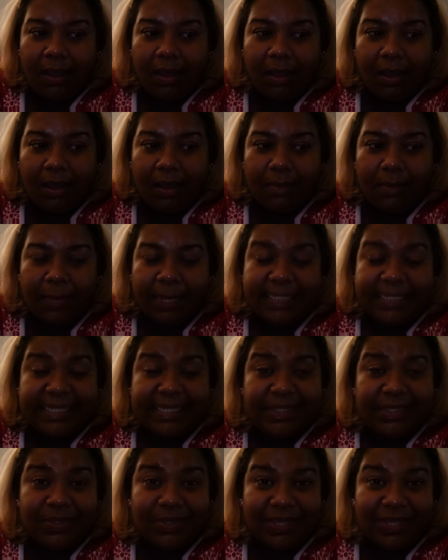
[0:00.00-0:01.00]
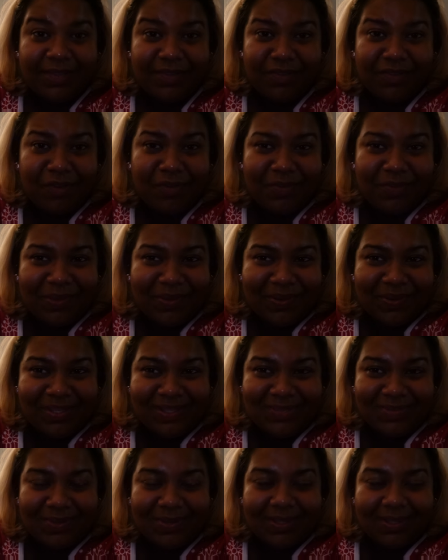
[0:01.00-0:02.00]
I need to hear from you
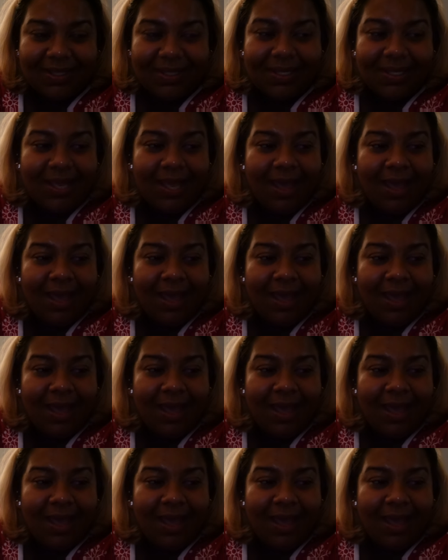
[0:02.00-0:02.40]
as well.